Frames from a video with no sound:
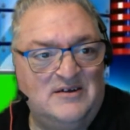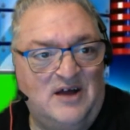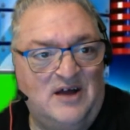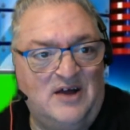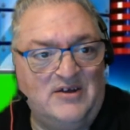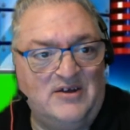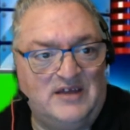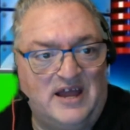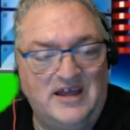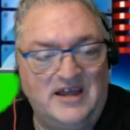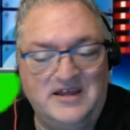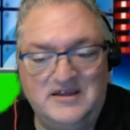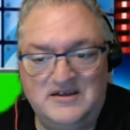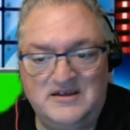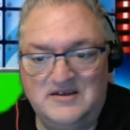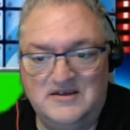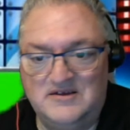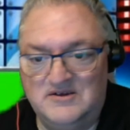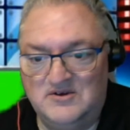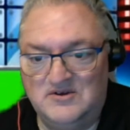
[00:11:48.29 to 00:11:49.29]
okay,
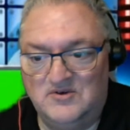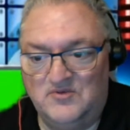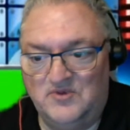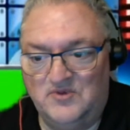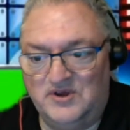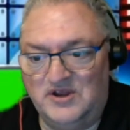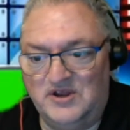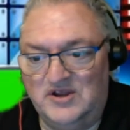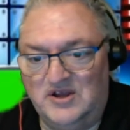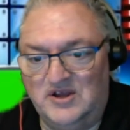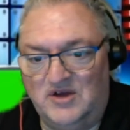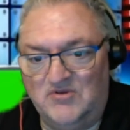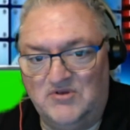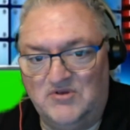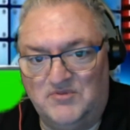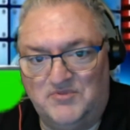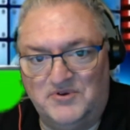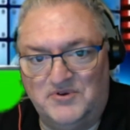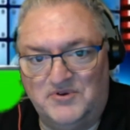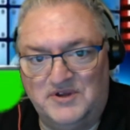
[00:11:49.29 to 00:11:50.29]
we're going to go on to
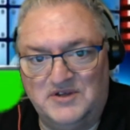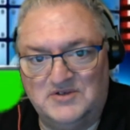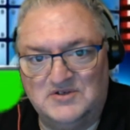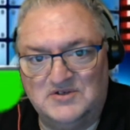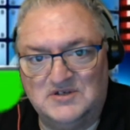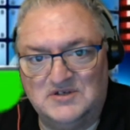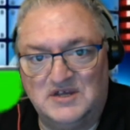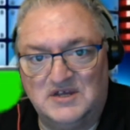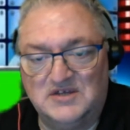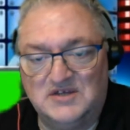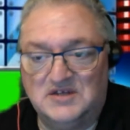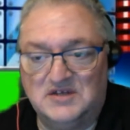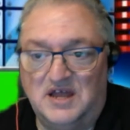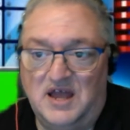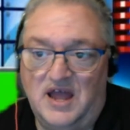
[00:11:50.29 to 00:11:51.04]
predictions next.